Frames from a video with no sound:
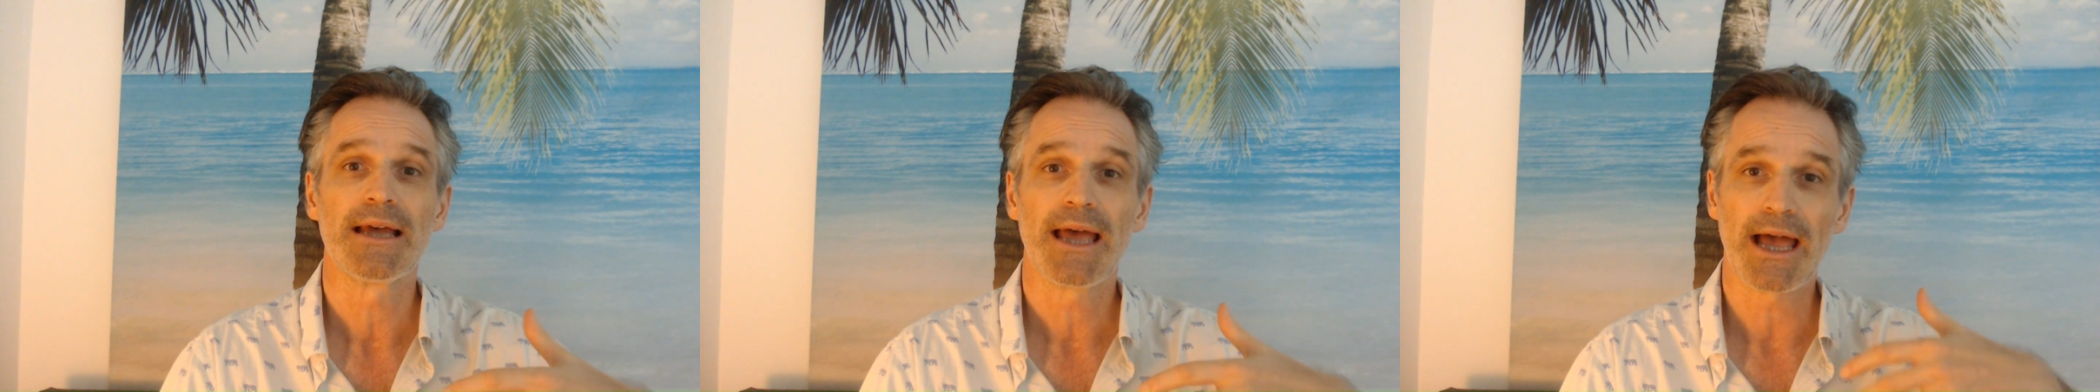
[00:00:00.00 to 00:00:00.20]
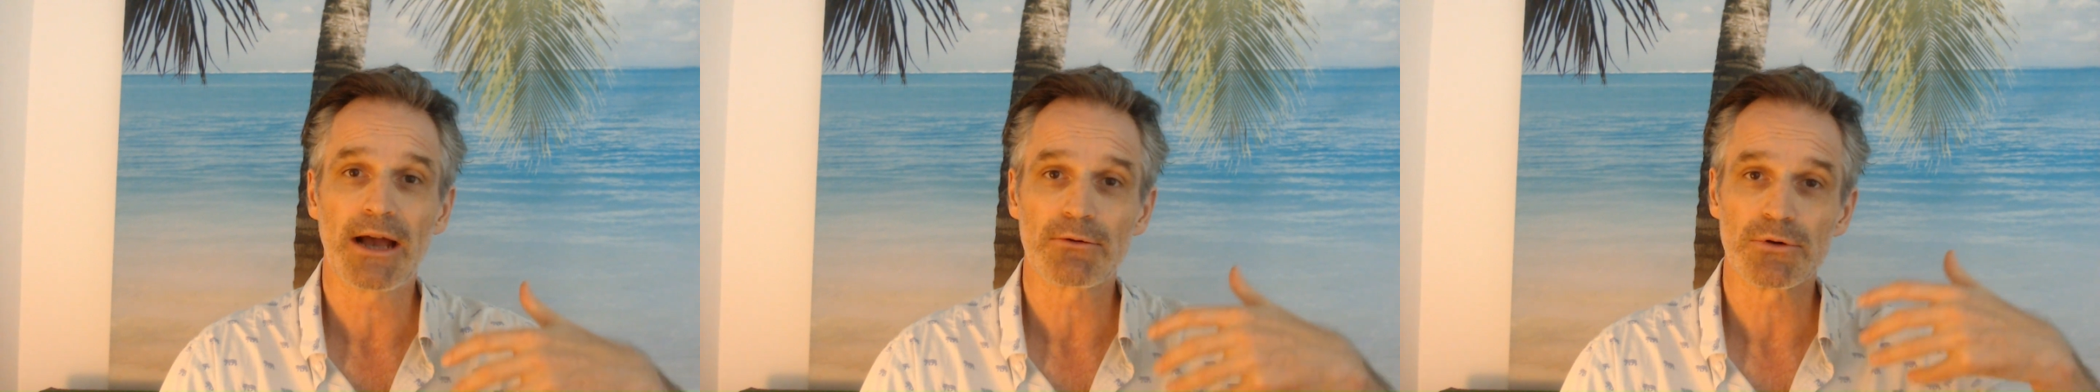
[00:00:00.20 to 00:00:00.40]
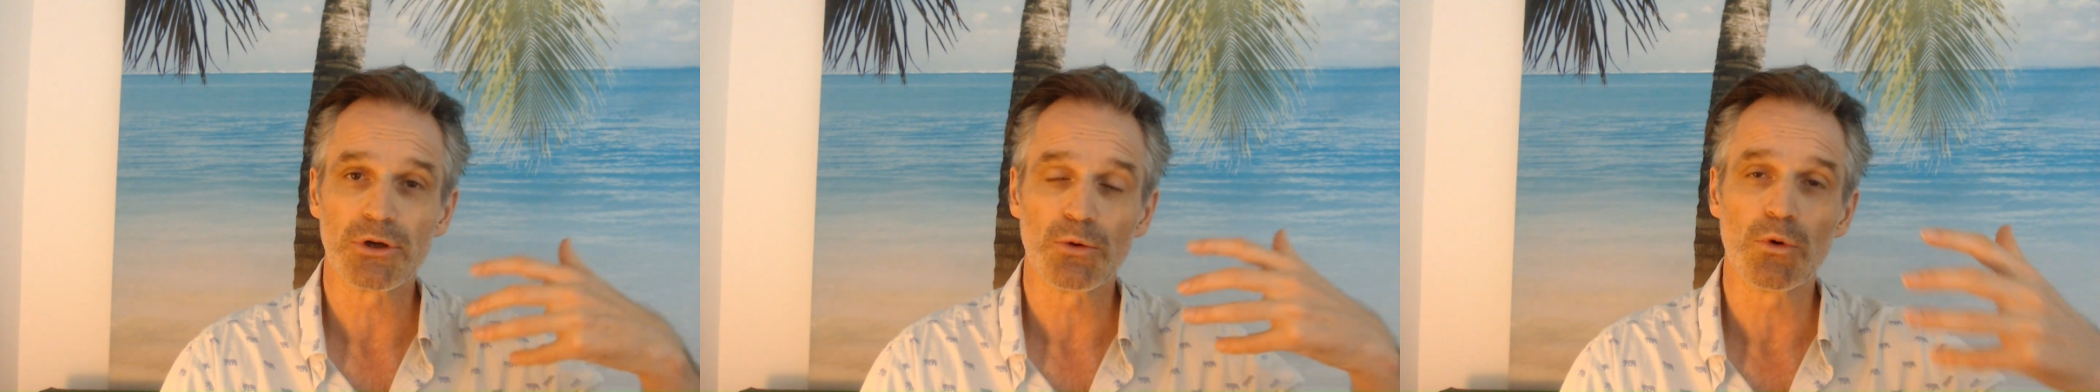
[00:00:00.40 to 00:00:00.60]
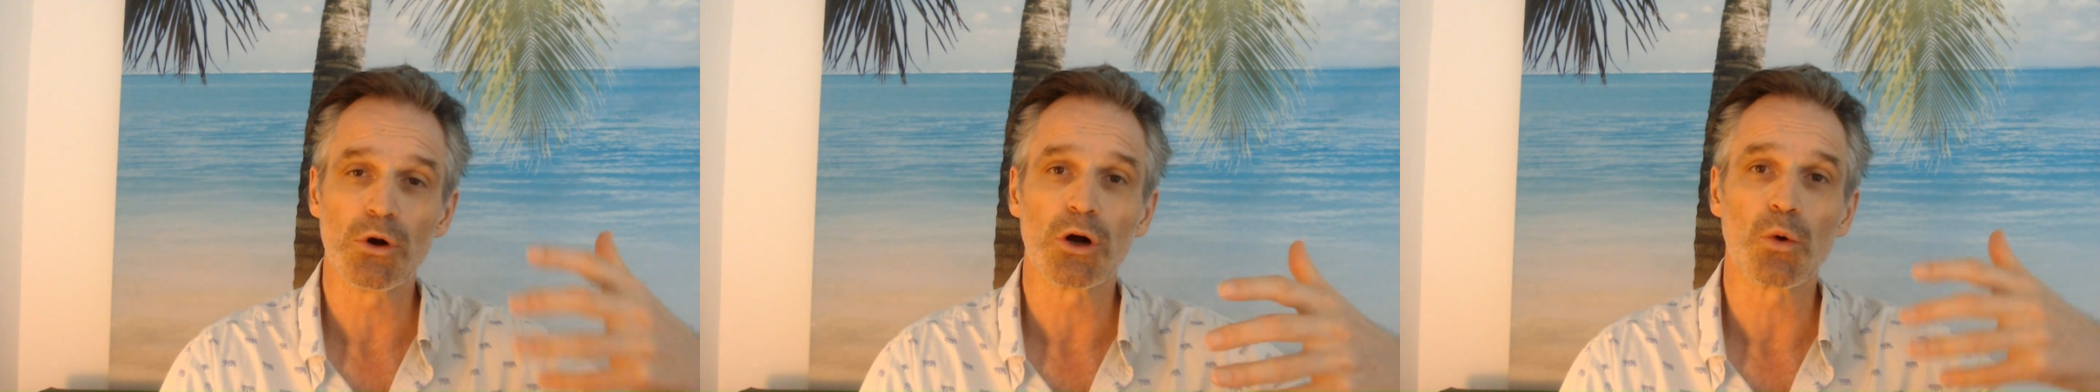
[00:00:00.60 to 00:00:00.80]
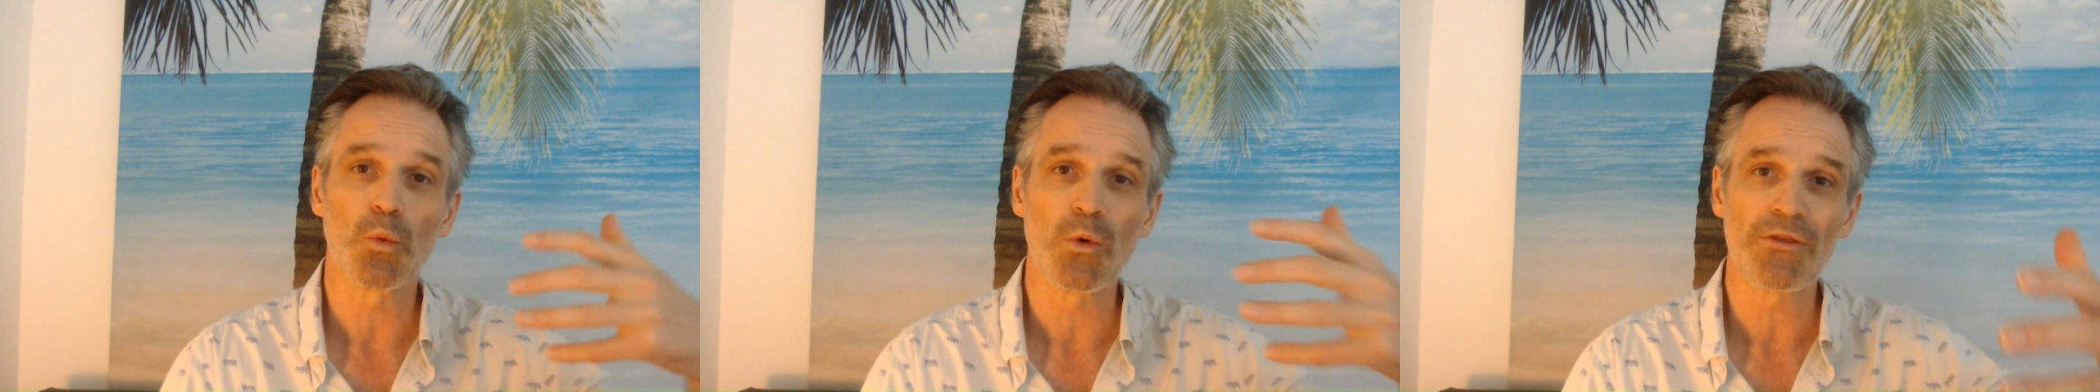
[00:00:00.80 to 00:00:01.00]
How can you
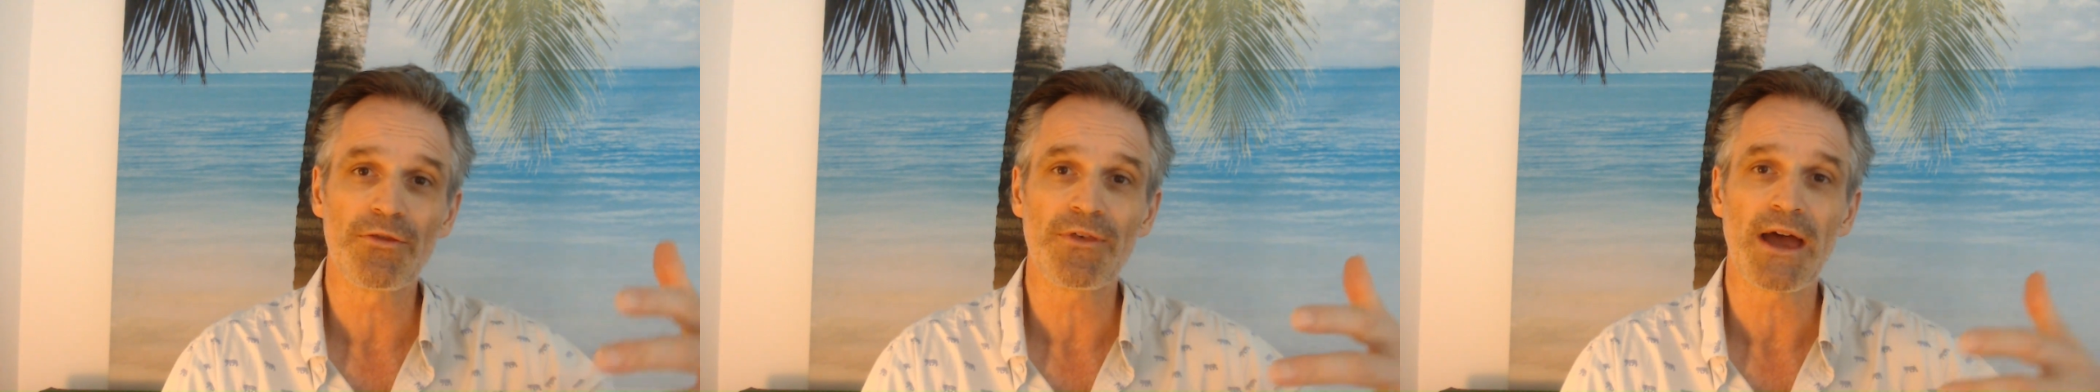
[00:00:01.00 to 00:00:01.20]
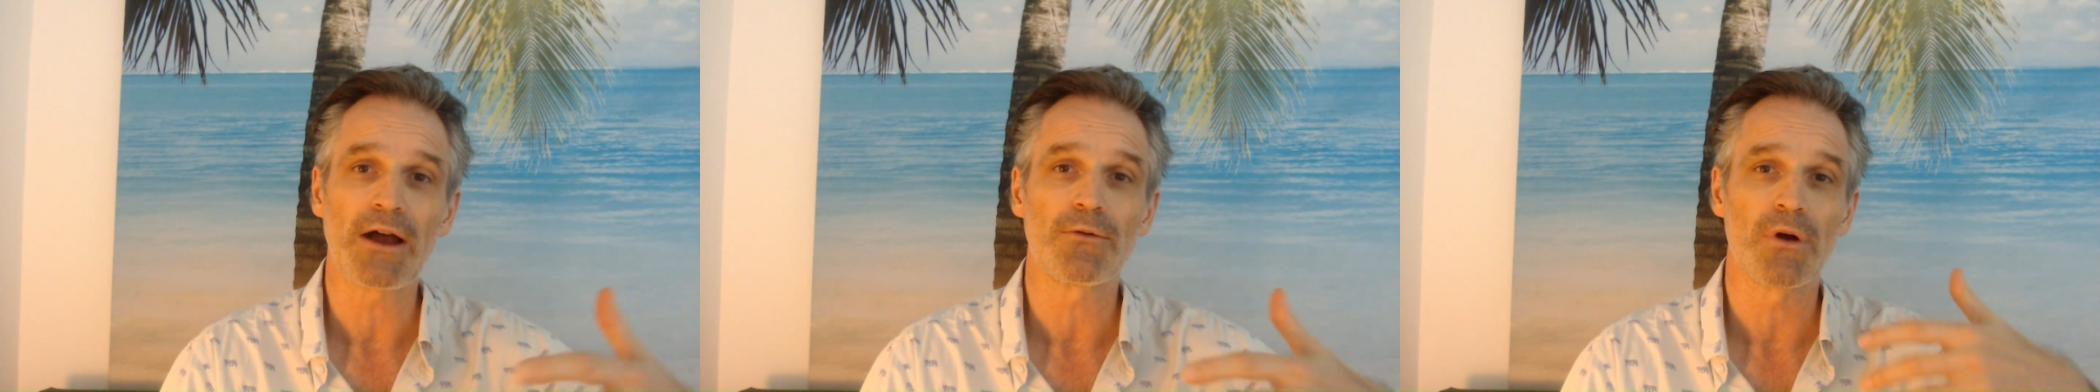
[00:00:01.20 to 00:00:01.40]
work with that